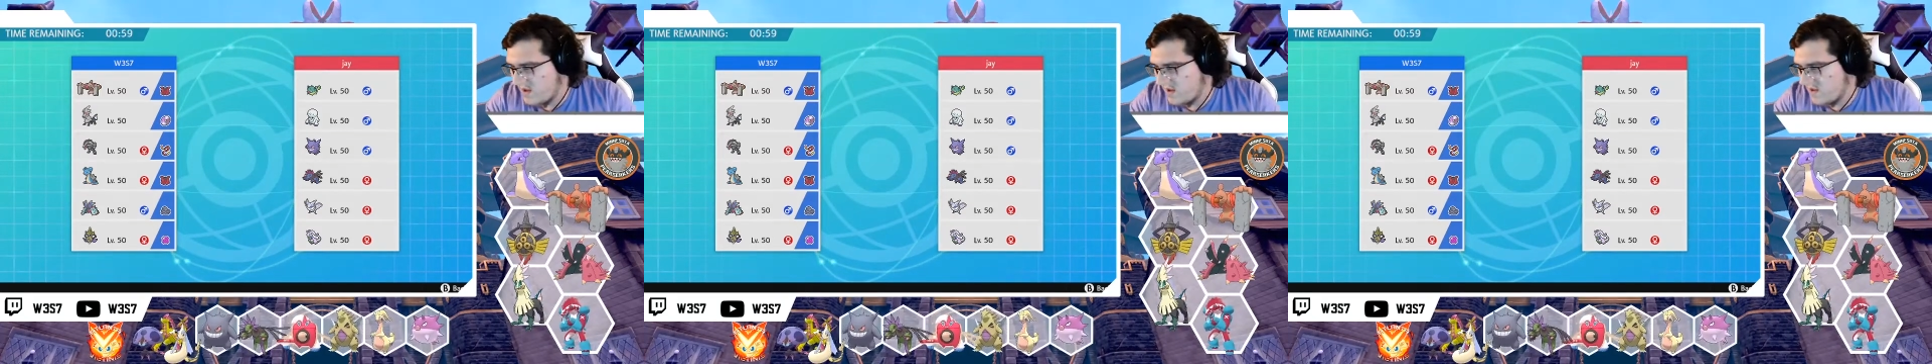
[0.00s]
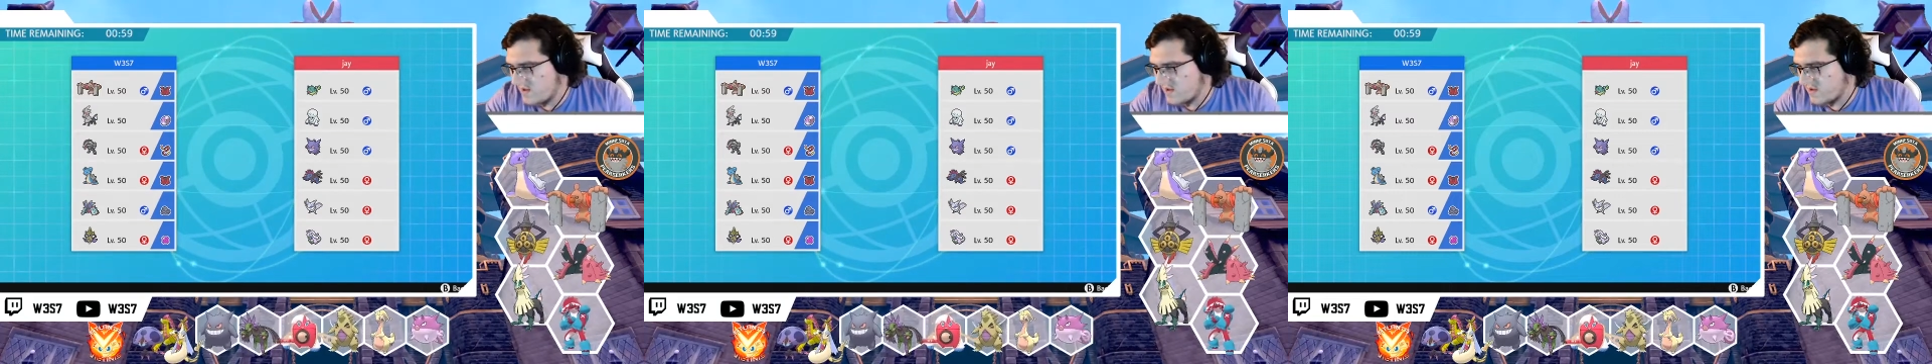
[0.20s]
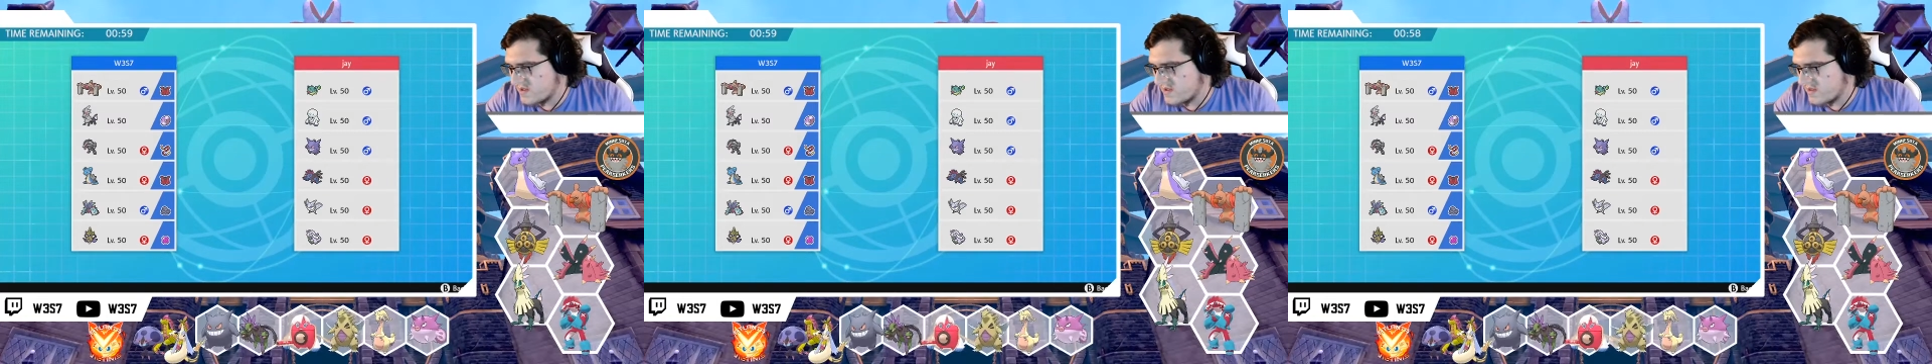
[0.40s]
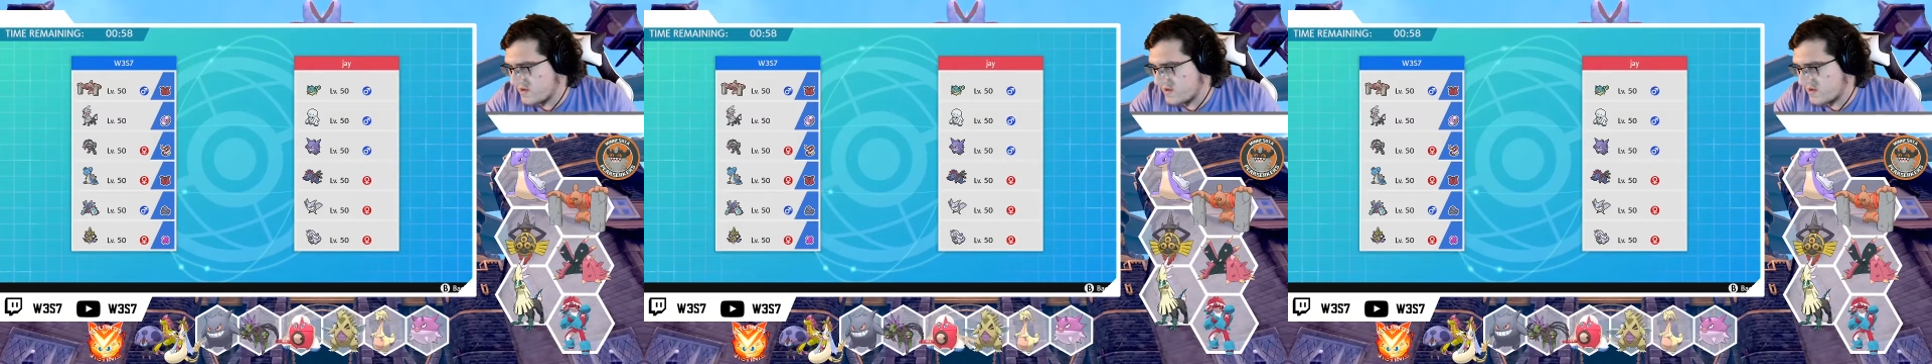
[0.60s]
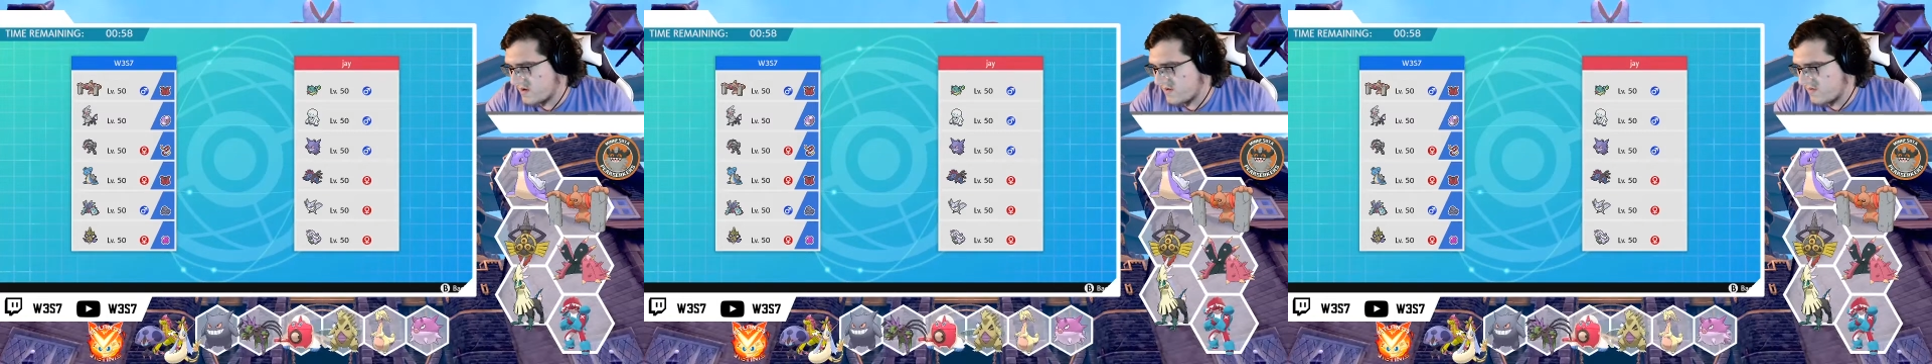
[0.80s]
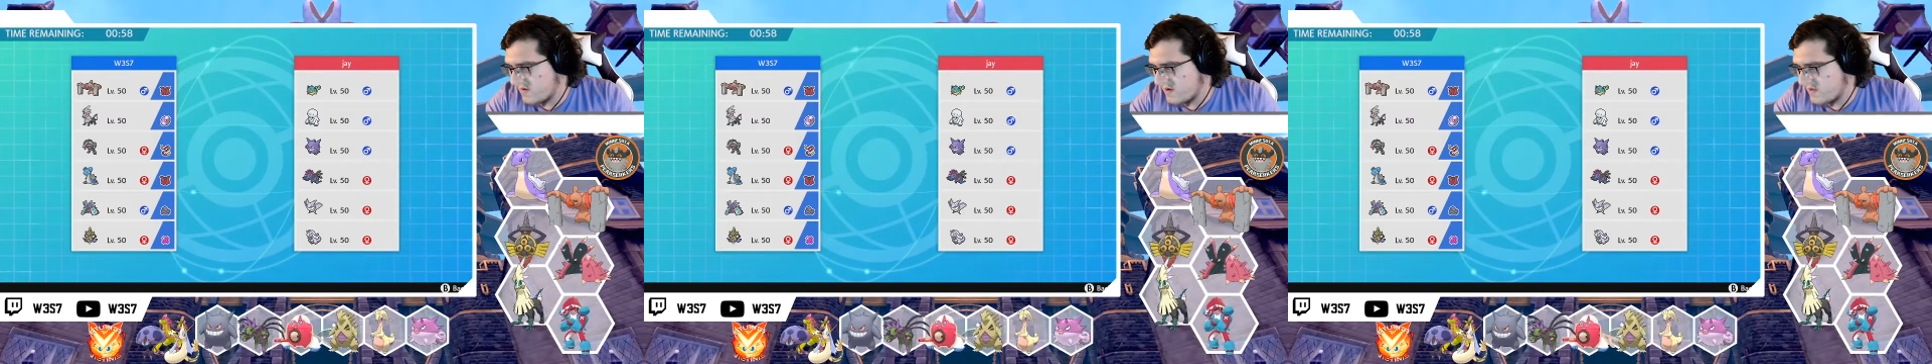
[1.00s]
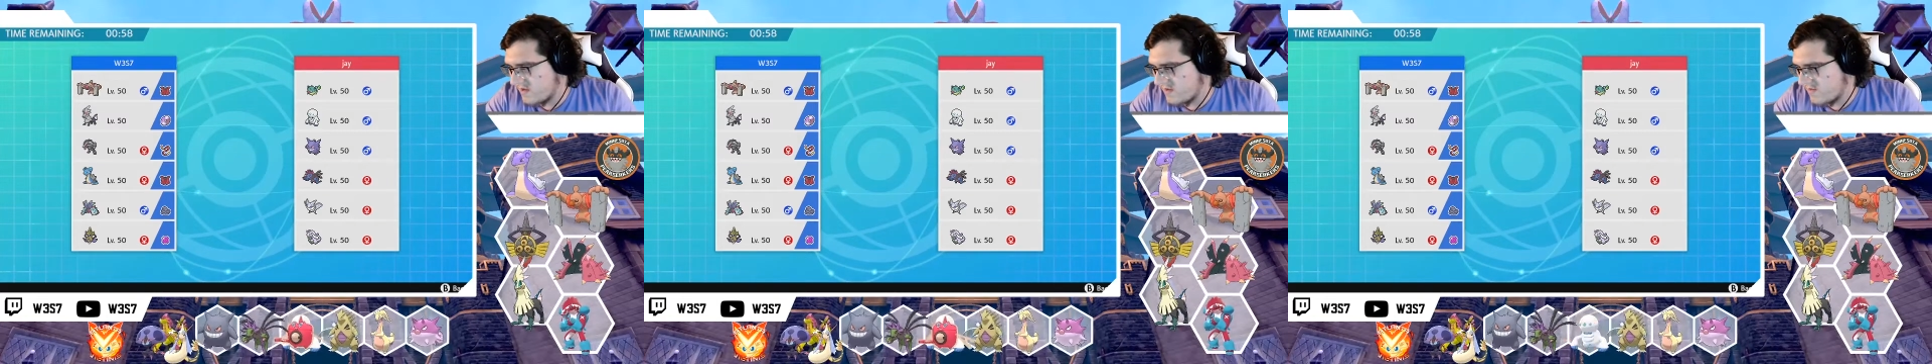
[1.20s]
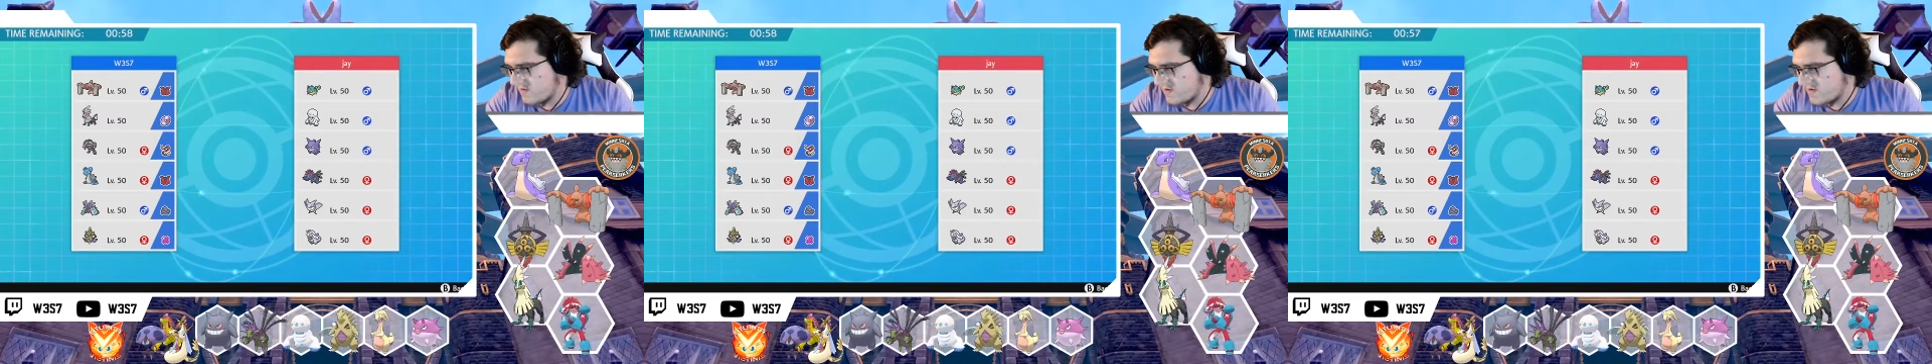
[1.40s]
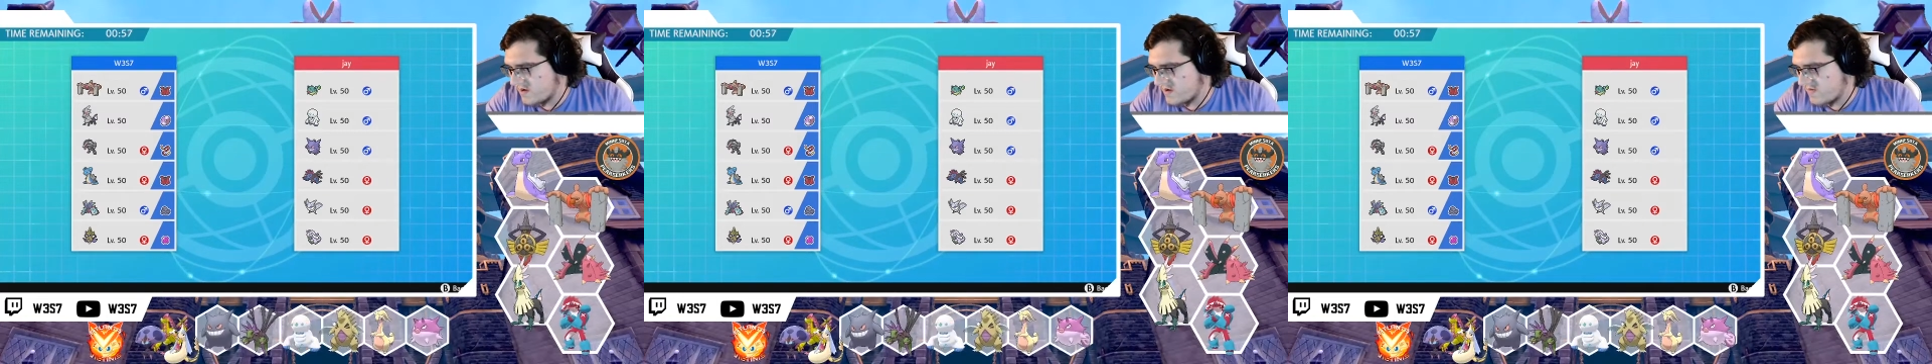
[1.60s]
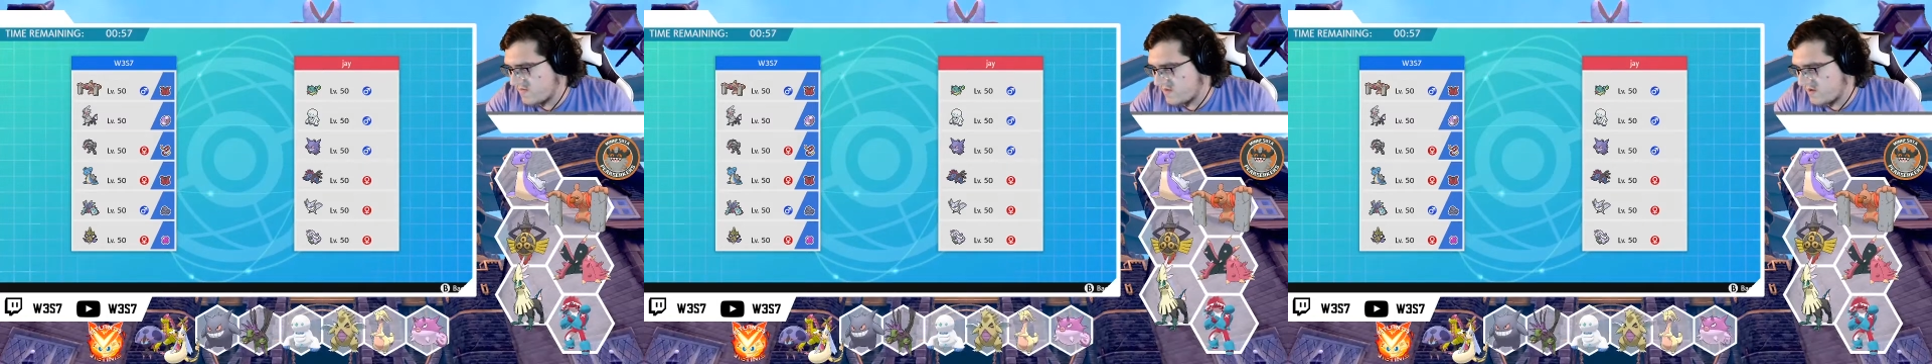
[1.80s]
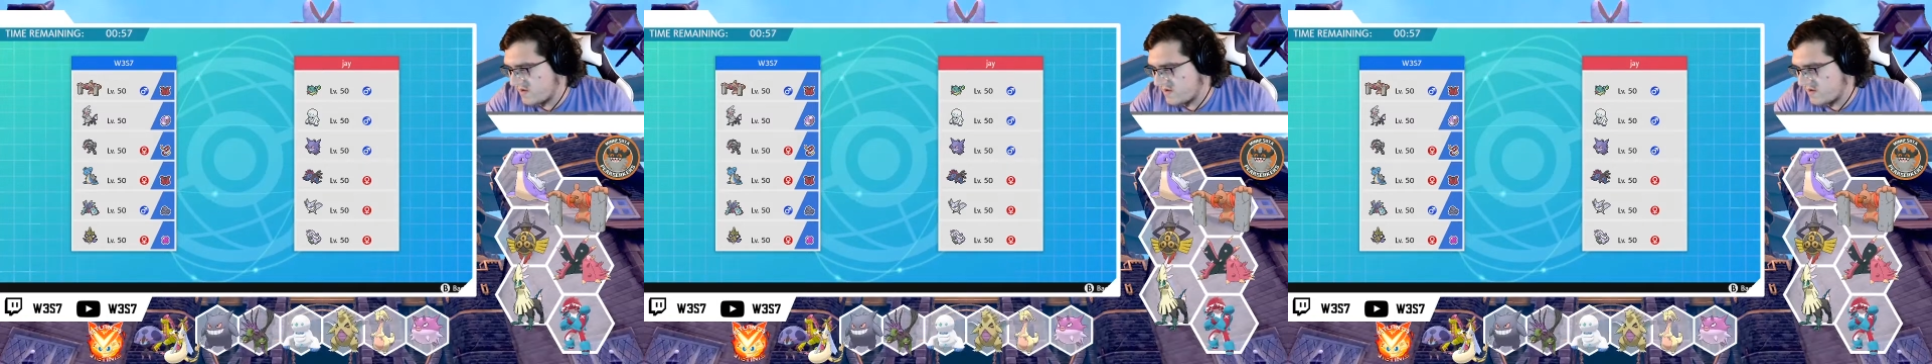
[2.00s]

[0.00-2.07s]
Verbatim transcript: let's uh, get rid of Rotom